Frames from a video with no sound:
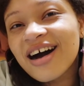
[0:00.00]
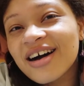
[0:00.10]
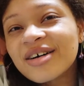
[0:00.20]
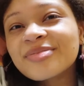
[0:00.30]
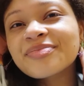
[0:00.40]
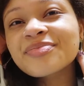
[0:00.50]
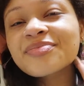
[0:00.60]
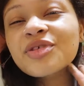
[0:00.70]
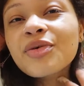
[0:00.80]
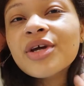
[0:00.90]
um,
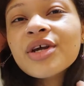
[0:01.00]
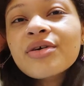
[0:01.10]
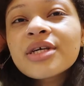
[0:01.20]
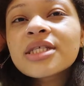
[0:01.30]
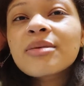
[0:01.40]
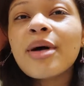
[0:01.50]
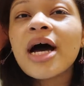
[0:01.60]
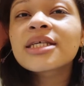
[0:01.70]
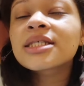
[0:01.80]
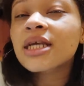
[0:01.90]
we're gonna go eat some
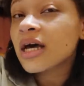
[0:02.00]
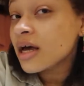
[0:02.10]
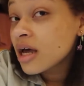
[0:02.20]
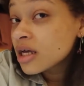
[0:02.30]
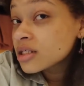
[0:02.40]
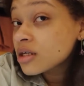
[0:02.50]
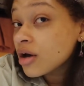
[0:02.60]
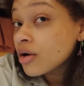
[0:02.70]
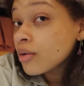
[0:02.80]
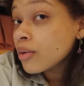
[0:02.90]
pasta.
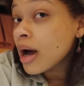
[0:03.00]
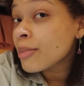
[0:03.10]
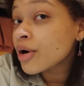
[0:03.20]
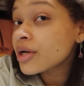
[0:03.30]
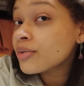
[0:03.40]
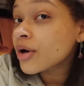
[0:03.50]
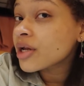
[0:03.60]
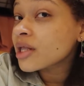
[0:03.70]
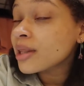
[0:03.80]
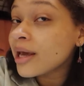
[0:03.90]
So I'm already
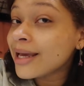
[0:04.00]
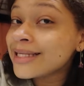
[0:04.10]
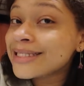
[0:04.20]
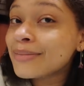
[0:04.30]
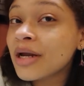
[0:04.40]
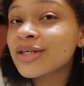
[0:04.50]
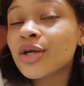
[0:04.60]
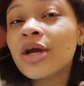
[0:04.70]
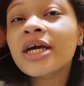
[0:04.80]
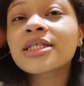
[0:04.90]
running late, but I'll
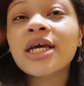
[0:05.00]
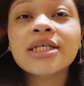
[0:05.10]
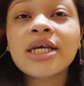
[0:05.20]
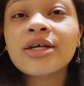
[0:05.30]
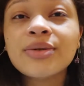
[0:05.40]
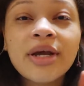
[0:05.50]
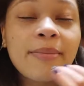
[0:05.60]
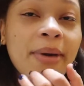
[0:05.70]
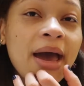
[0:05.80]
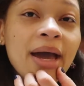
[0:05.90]
show you guys the guest house when I
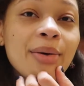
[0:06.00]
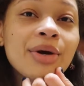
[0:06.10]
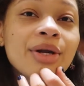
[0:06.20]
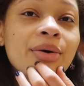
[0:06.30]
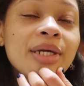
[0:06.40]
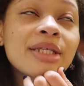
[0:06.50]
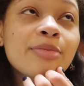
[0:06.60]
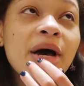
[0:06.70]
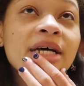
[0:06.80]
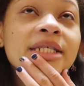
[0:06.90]
get back. We're gonna go eat
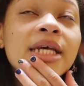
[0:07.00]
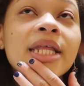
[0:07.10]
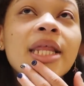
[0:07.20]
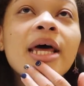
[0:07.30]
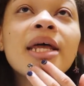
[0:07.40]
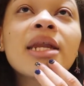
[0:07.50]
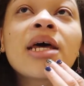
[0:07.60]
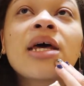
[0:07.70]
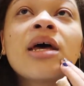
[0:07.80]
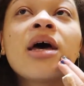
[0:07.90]
some pasta and then
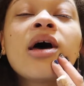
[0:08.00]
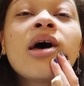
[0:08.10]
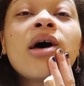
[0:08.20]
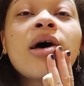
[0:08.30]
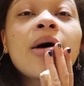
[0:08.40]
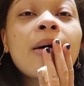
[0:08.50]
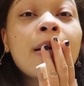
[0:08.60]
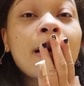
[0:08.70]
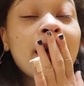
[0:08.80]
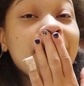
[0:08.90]

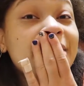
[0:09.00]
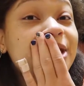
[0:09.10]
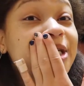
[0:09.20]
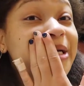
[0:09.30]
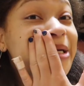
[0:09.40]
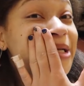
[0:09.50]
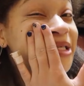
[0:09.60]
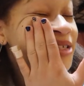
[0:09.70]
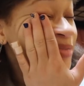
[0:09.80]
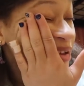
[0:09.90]
I'm gonna chill
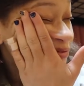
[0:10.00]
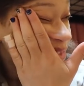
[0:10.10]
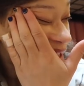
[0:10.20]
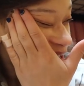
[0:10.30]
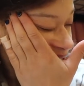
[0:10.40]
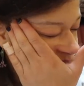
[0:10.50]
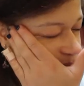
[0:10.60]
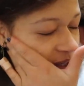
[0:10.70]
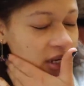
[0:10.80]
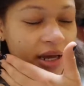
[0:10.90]
until my flight,
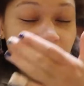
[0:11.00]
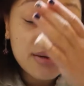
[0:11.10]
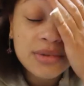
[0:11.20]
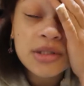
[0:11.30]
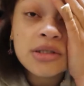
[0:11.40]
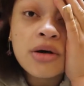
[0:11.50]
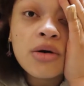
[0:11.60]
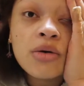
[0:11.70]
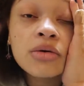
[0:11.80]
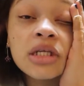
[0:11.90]
but I am
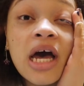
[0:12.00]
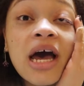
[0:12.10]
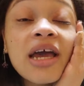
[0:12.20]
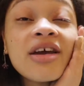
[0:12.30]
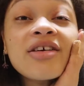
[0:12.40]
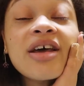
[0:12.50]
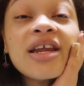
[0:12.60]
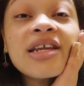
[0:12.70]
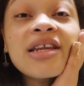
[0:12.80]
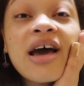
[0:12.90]
so tired. I
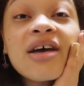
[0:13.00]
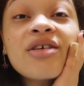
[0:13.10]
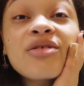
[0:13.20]
did not